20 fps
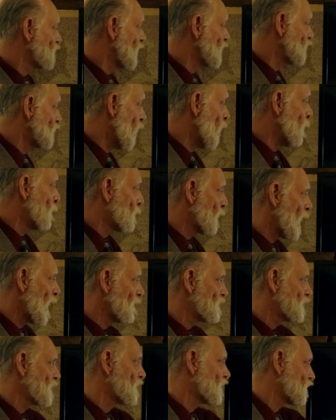that no
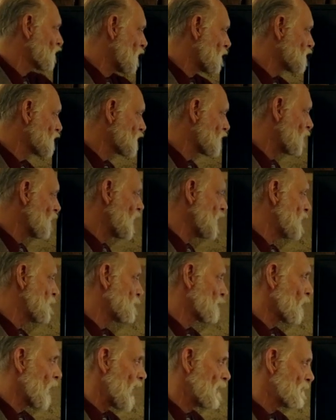prophecy of the Scriptures of any
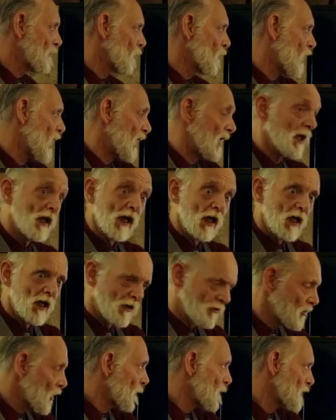private what?
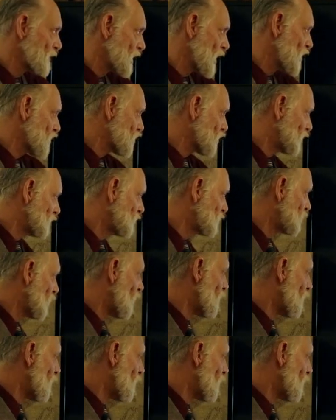Interpretation.